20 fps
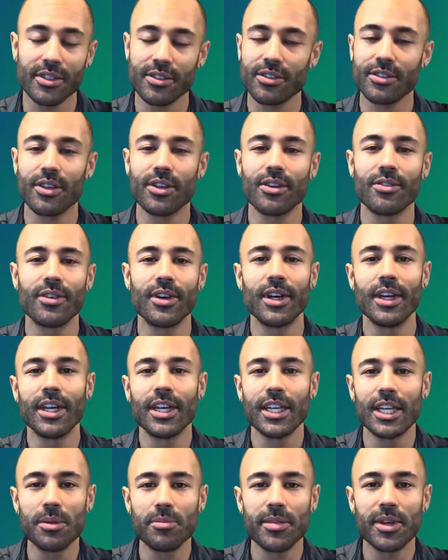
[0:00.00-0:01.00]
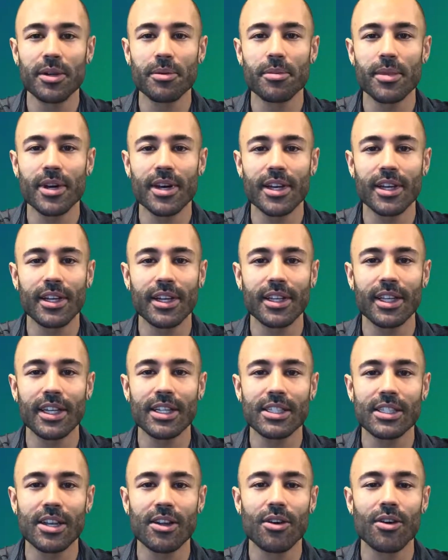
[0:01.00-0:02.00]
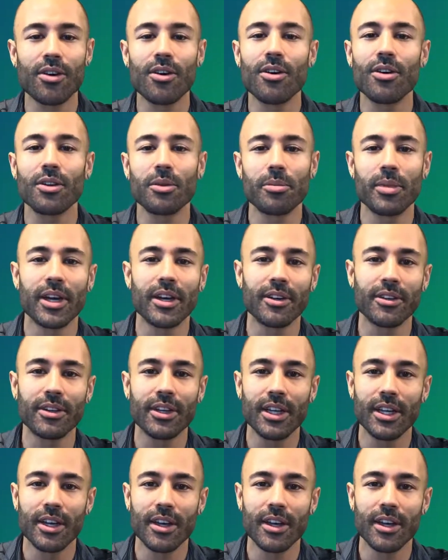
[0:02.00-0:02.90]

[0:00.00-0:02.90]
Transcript: So keep that in mind, that it's not all about,